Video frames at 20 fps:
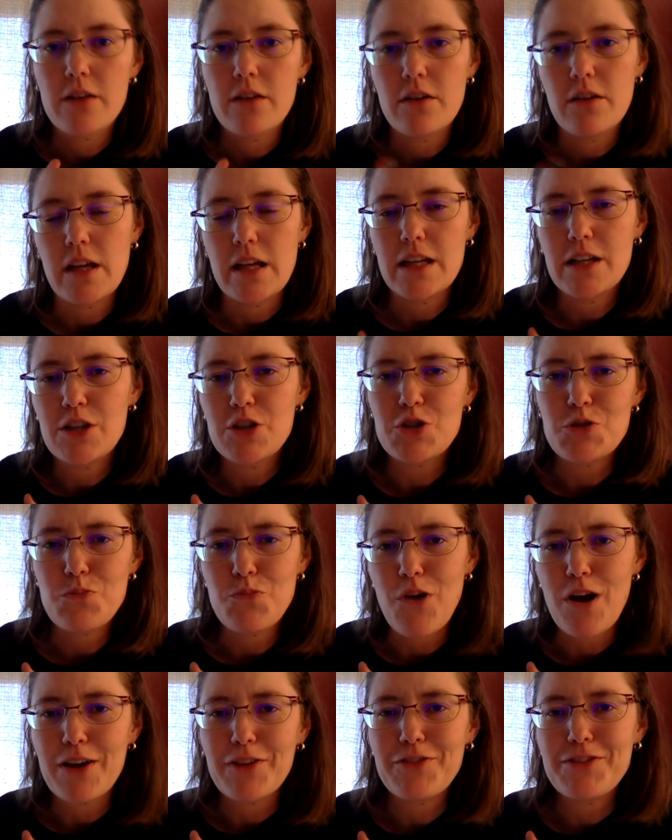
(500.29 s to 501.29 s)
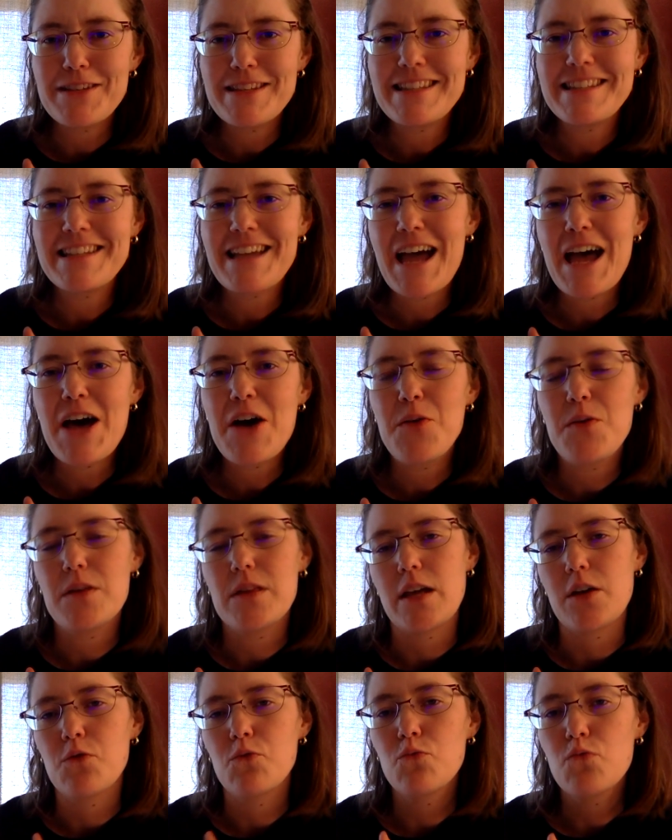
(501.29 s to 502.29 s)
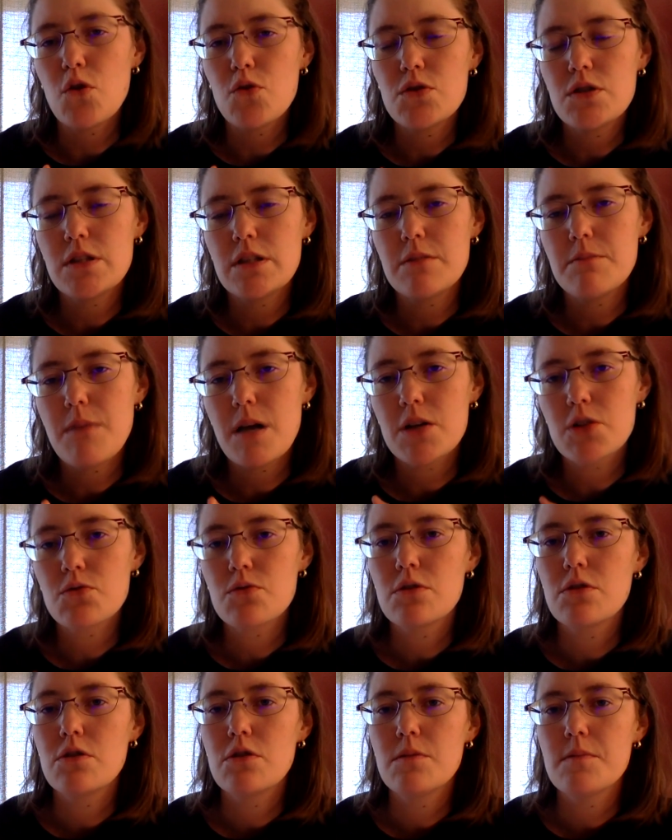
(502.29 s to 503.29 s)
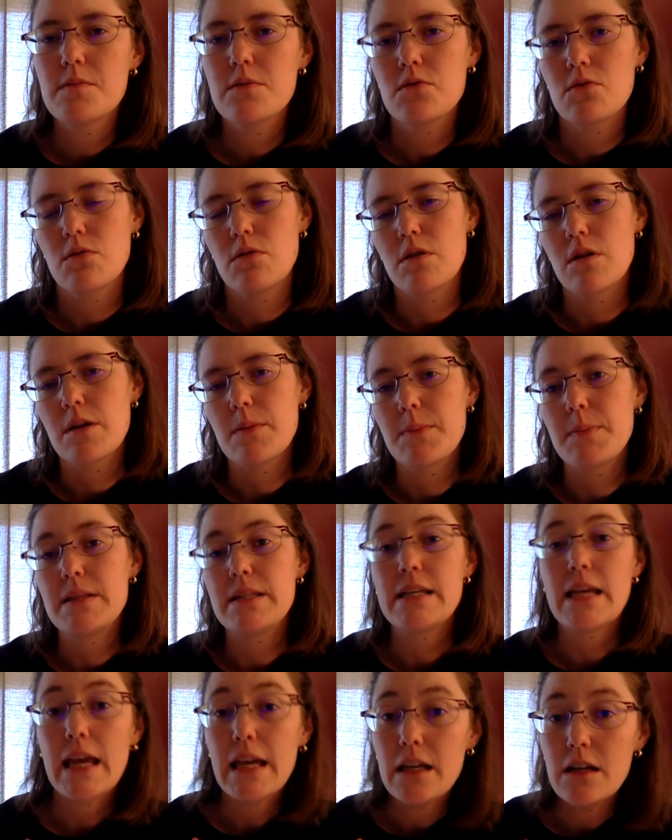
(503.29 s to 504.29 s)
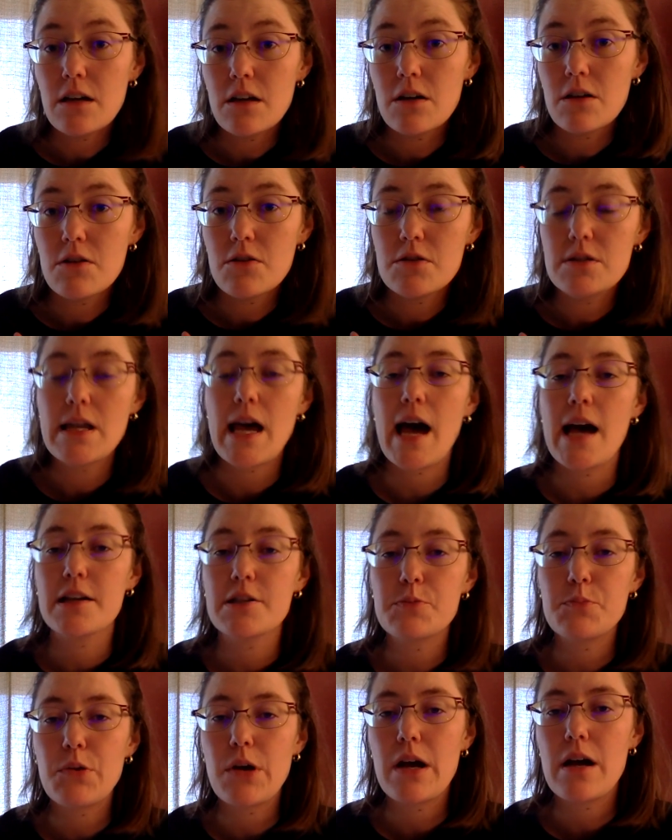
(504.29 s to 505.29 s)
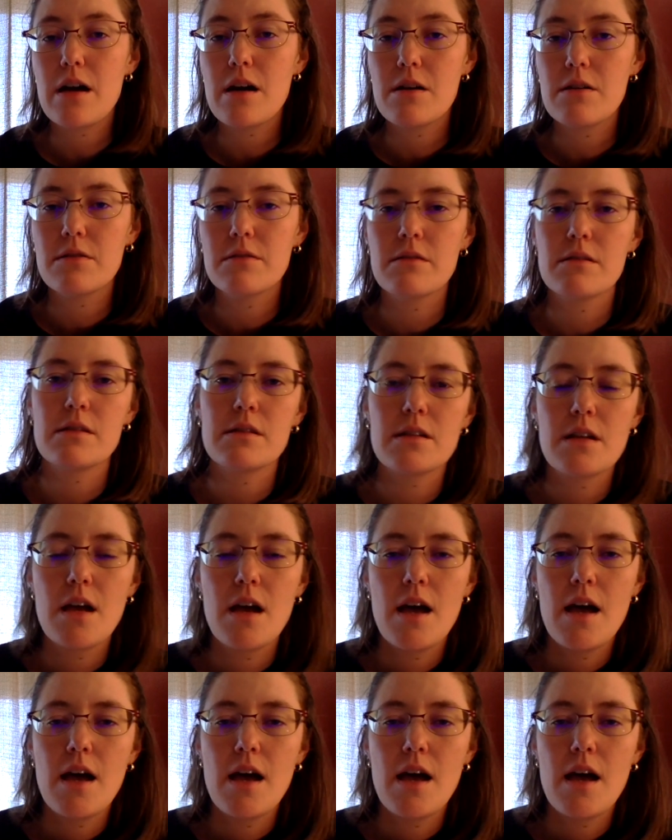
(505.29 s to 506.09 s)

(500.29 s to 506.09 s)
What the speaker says: English breakfast style with like roasted mushrooms or potatoes, hash browns.